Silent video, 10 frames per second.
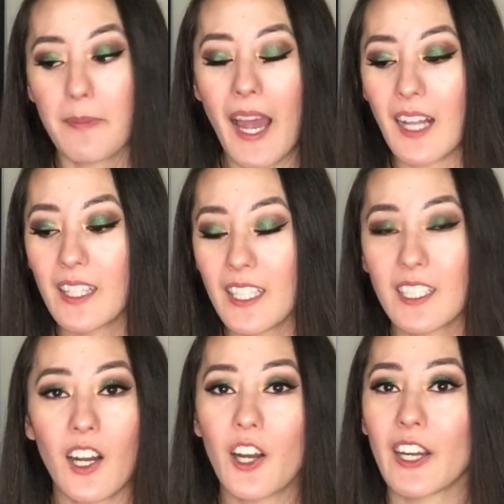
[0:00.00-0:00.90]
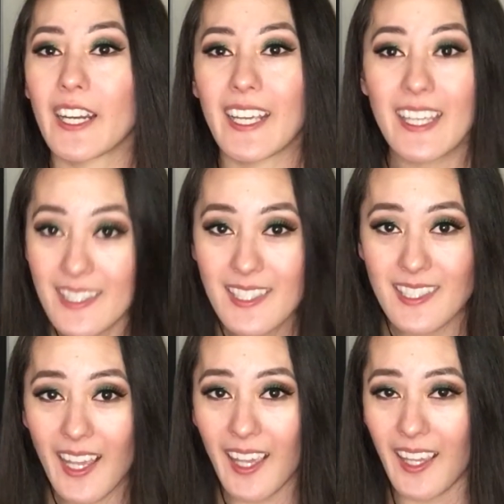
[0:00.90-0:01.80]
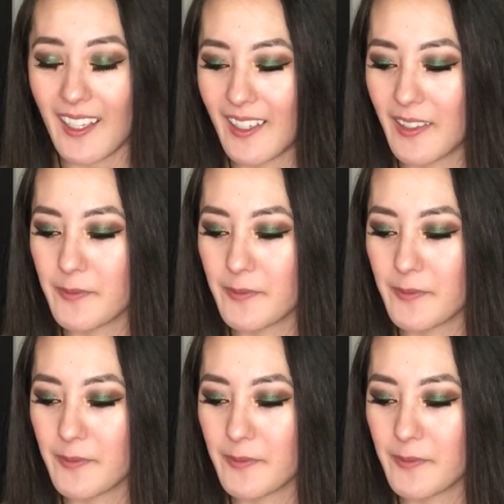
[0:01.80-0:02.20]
palette are insane.